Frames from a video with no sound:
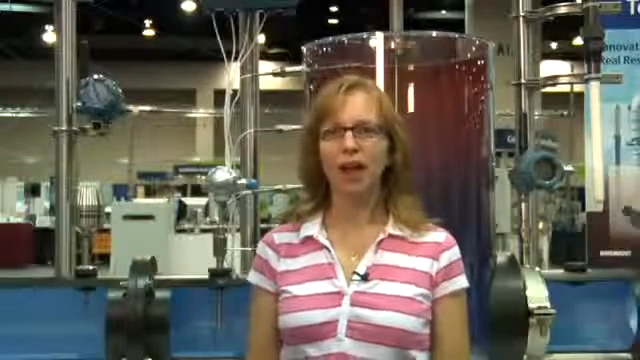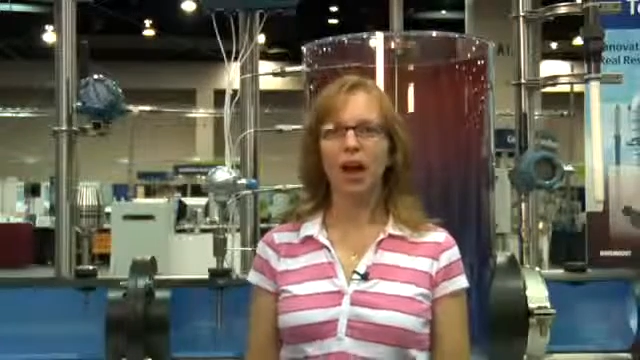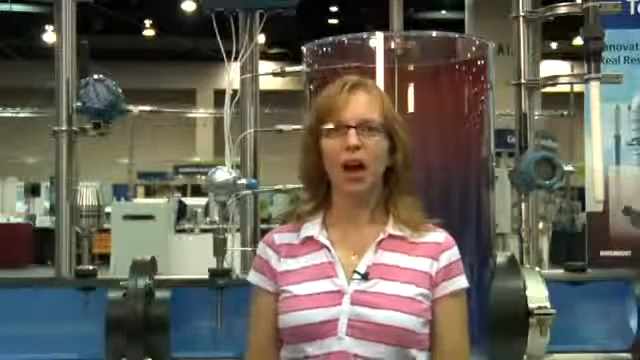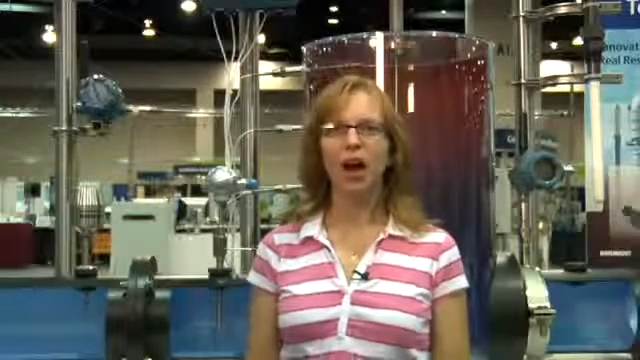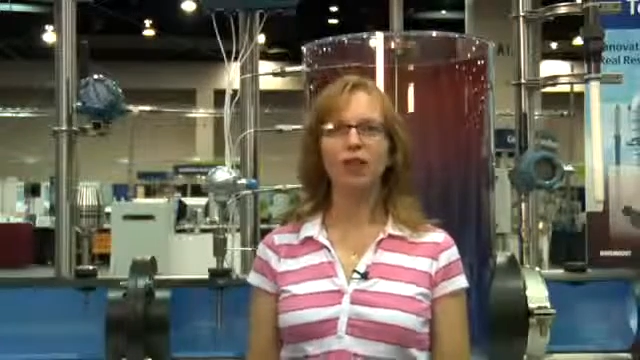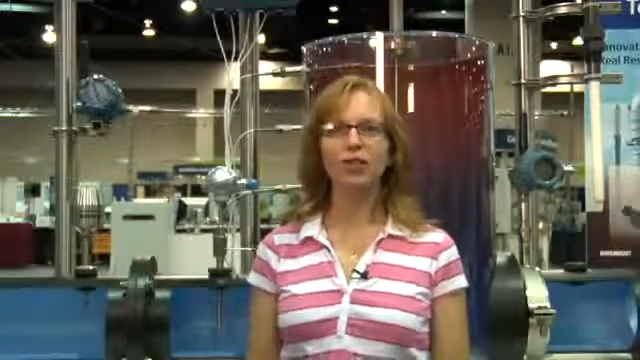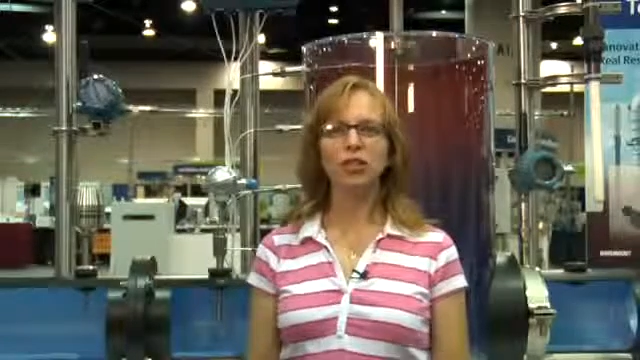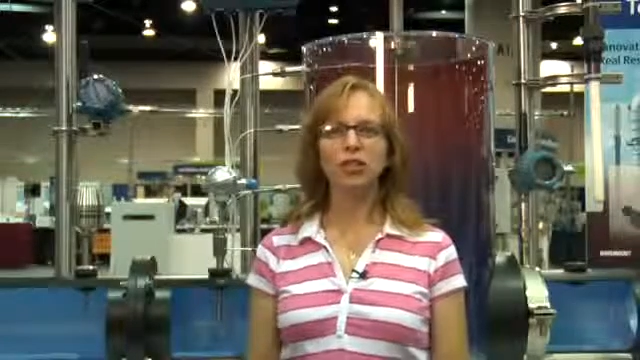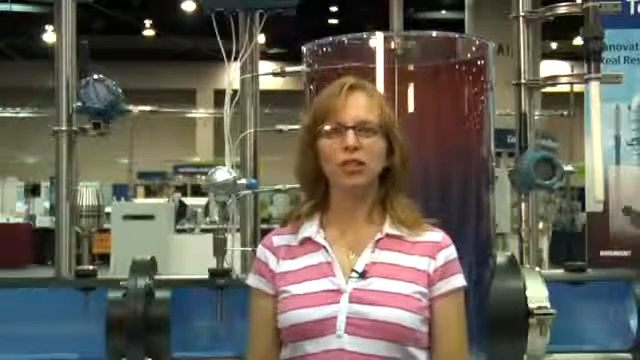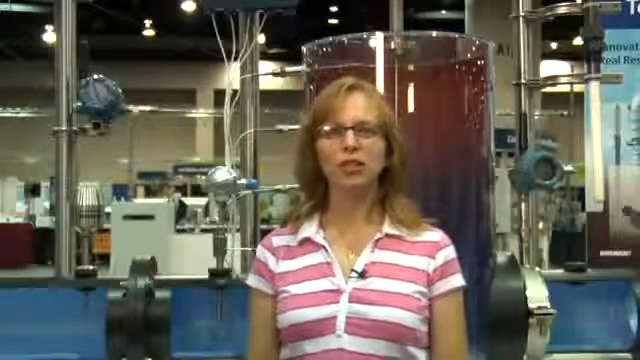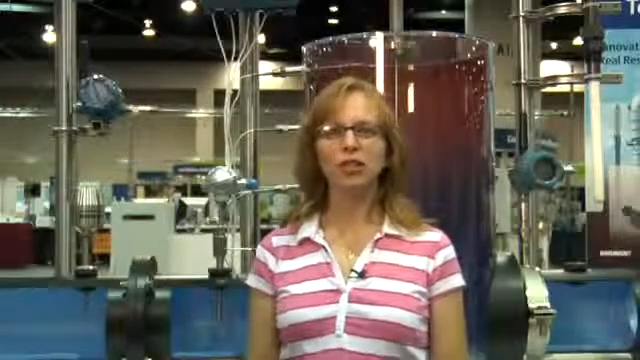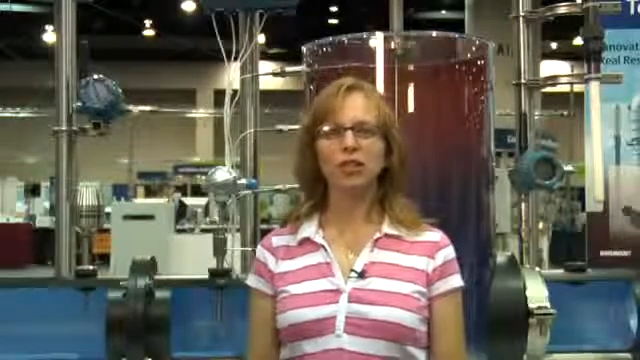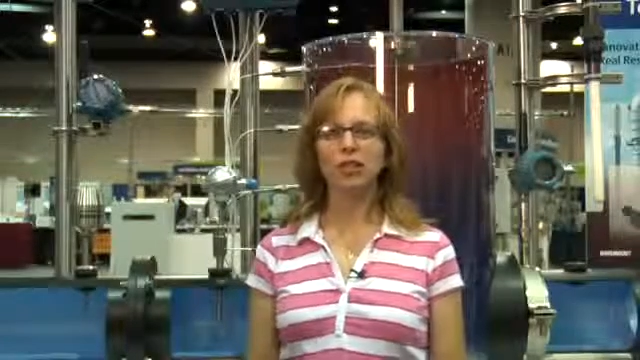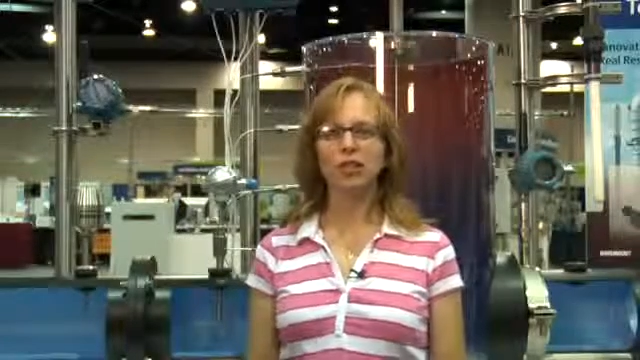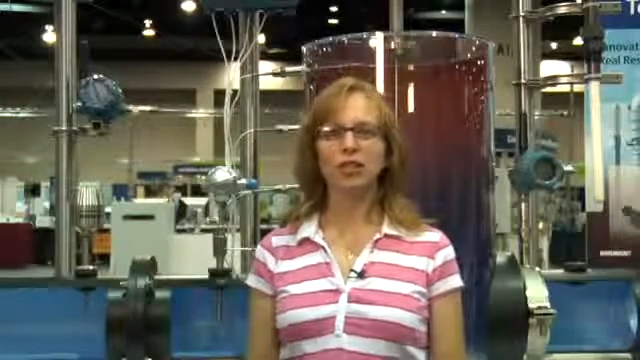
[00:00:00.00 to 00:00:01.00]
Also,
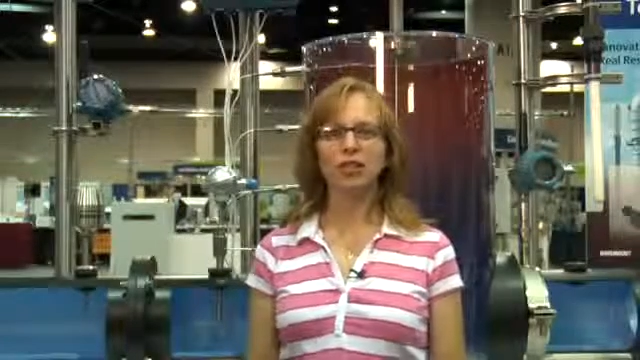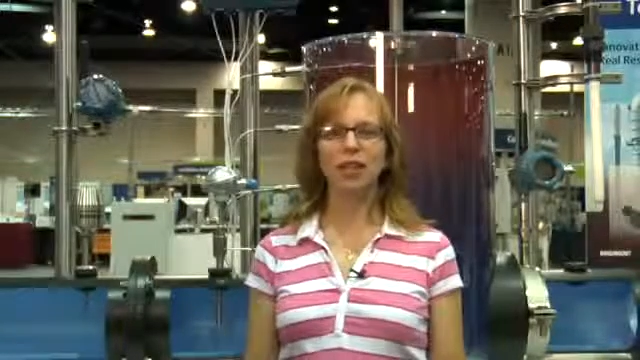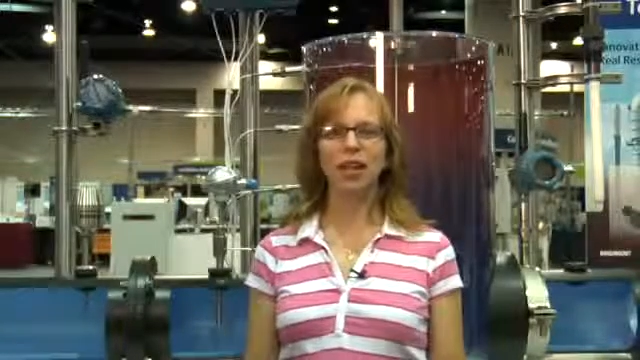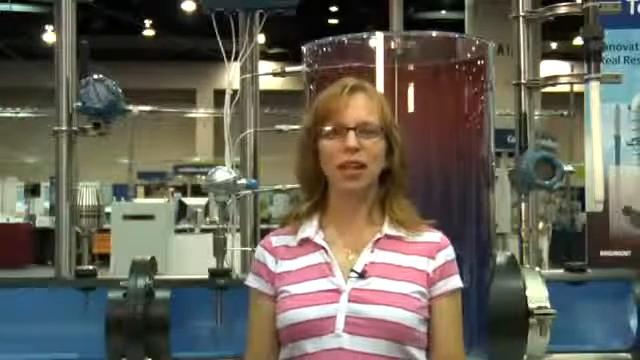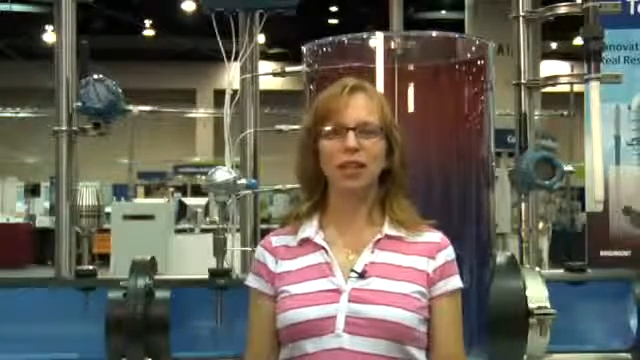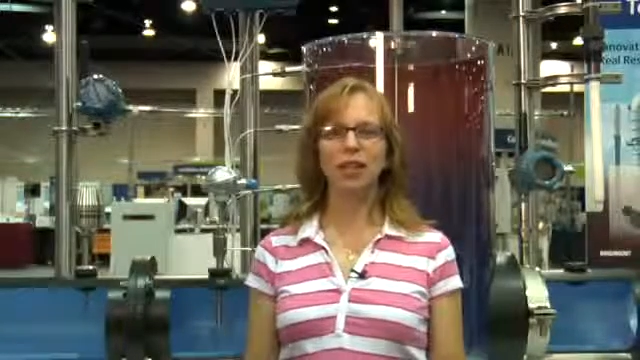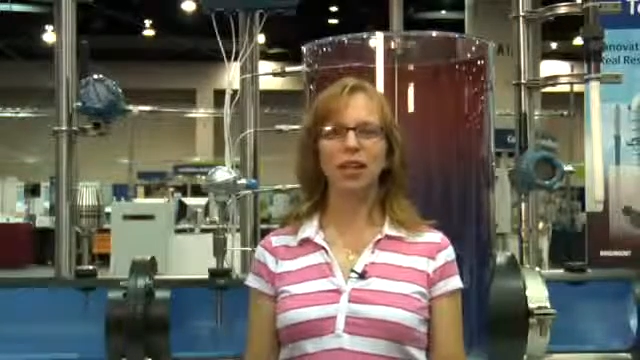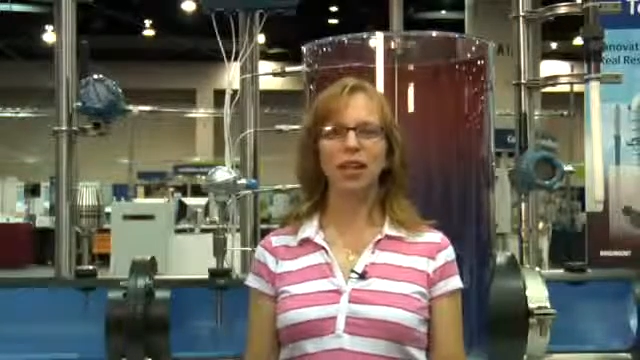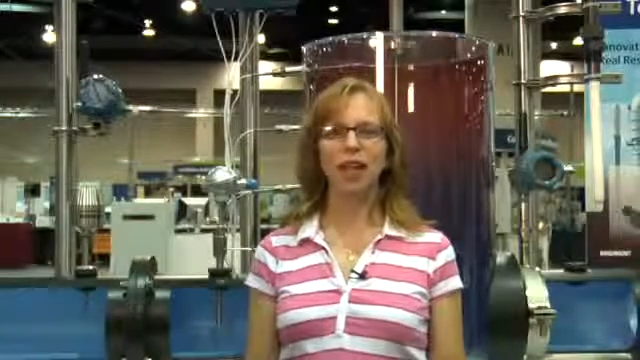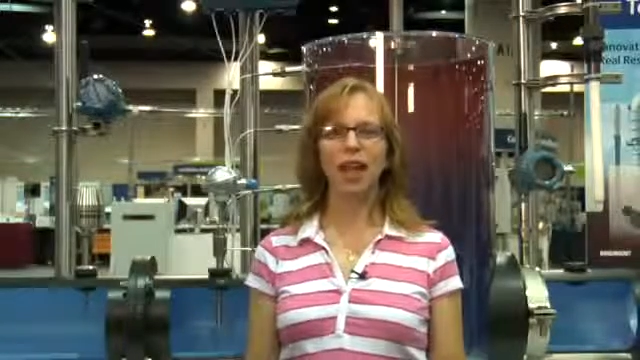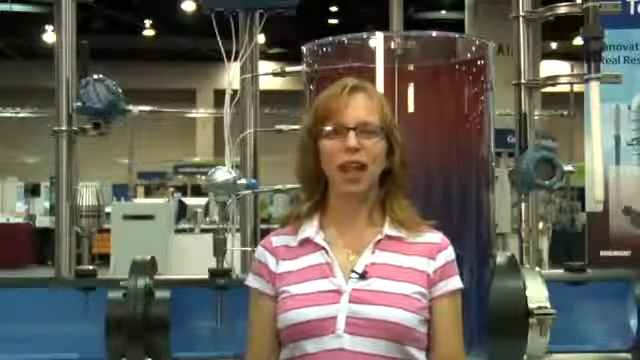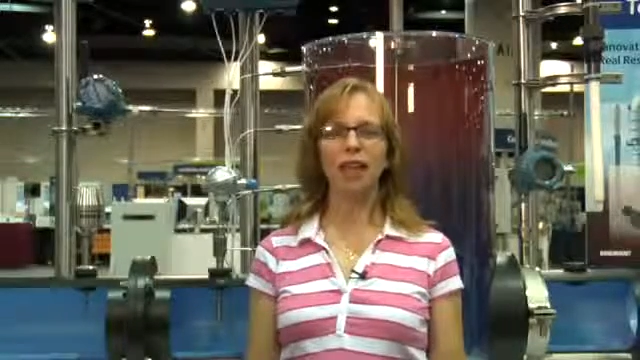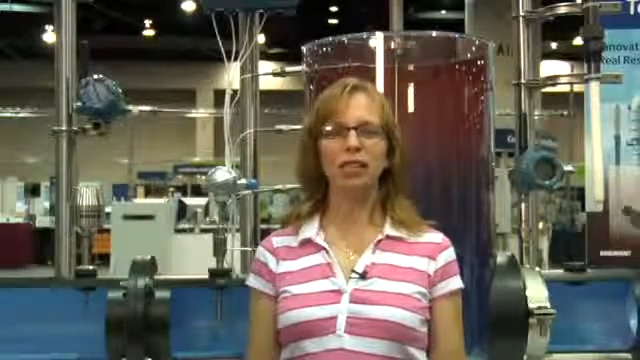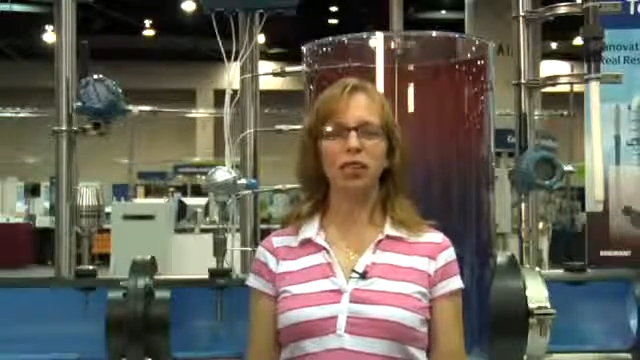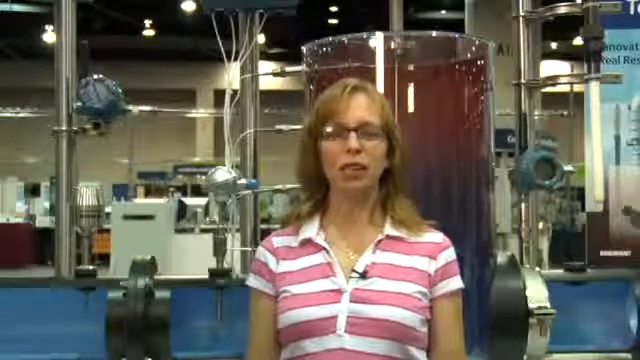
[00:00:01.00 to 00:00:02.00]
these tanks can have